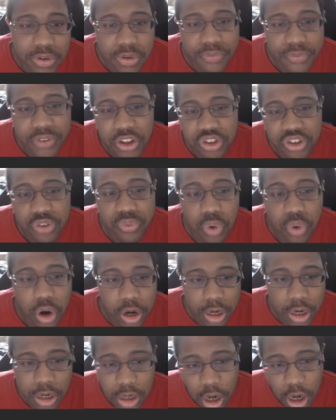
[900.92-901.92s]
of inflation for
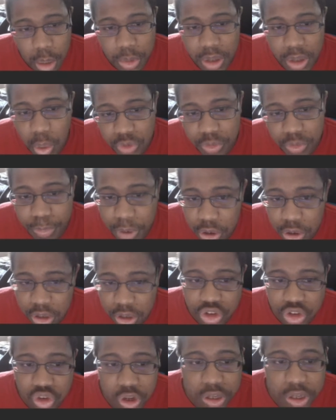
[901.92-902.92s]
an economy that was
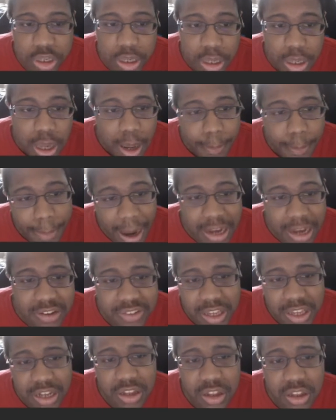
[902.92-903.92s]
apparently shrinking. Biden
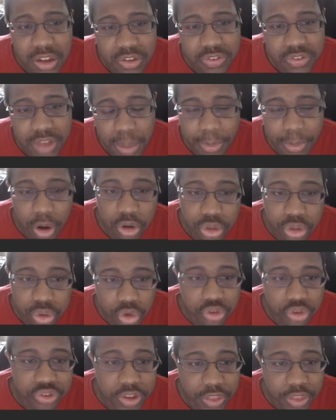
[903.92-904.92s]
said in his statement on
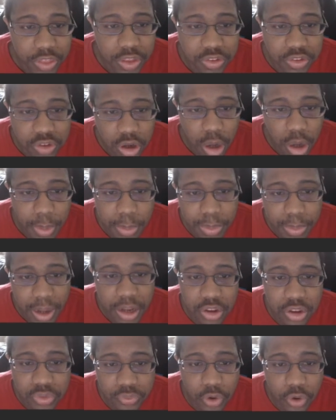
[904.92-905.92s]
Thursday that his economic
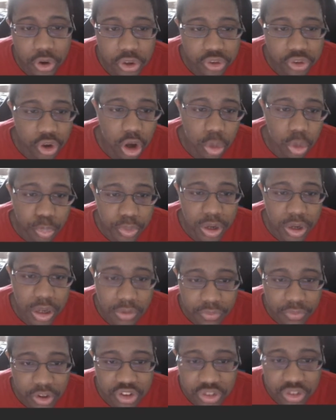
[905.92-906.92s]
plan is focused on bringing
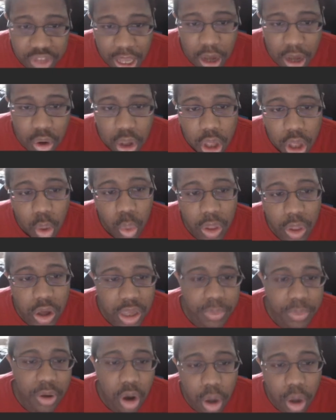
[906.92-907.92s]
inflation down without
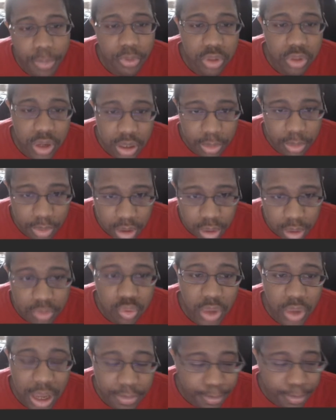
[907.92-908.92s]
giving up all the government
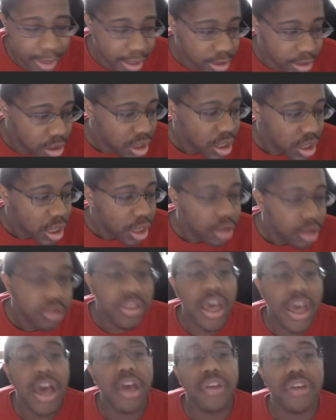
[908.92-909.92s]
claims we have made.
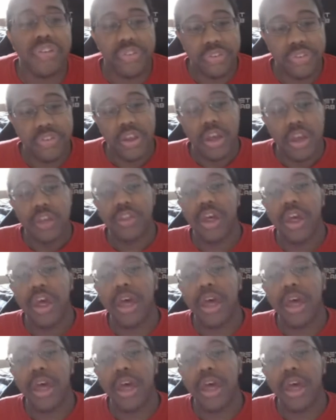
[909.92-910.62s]
Yes, the